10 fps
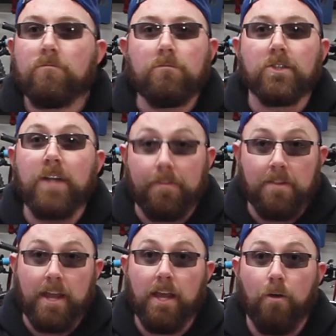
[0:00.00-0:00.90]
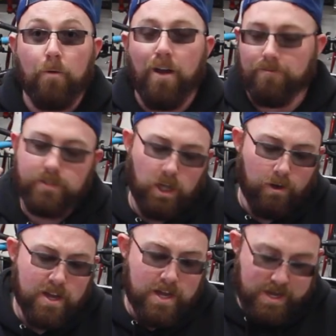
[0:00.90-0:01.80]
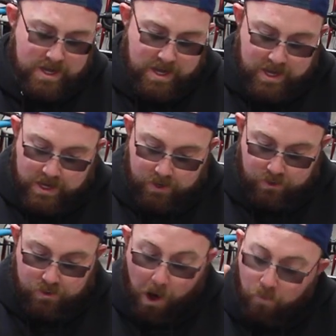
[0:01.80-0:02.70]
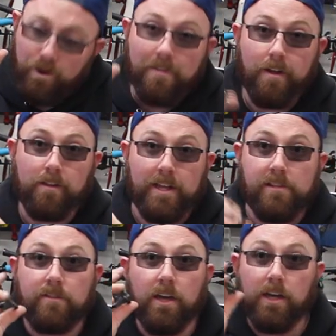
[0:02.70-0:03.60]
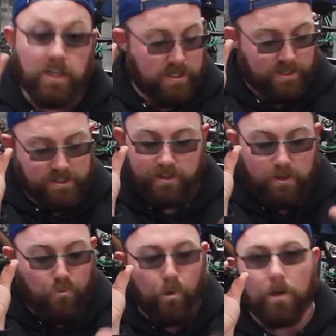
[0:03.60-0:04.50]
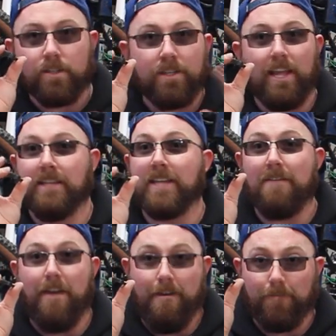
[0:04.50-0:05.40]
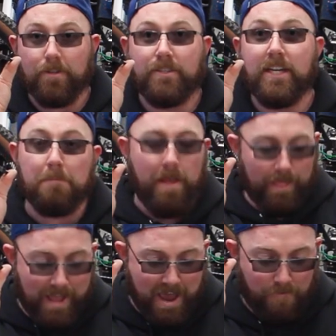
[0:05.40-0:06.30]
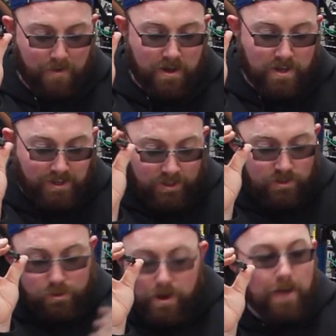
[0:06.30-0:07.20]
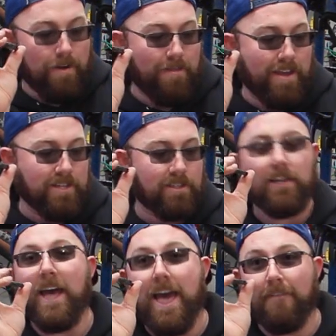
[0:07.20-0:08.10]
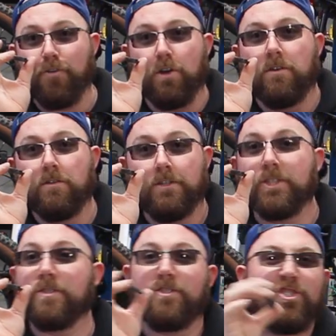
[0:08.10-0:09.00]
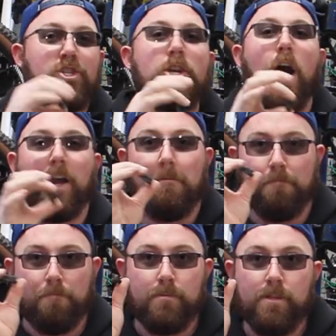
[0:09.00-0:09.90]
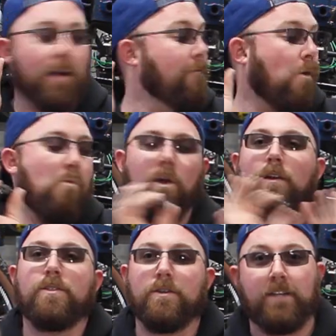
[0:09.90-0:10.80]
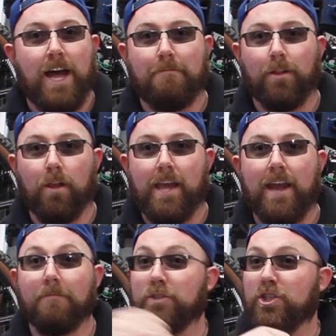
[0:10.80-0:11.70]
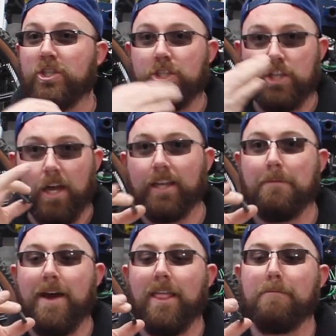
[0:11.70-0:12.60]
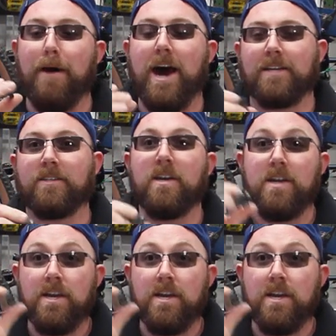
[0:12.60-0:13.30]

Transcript: There's nothing that can go wrong. So don't run their cleats. These are the worst things I've ever seen in my life. Do not run these ever. Just chuck them. Not even worth your time to look at them. Just chuck them out of the box.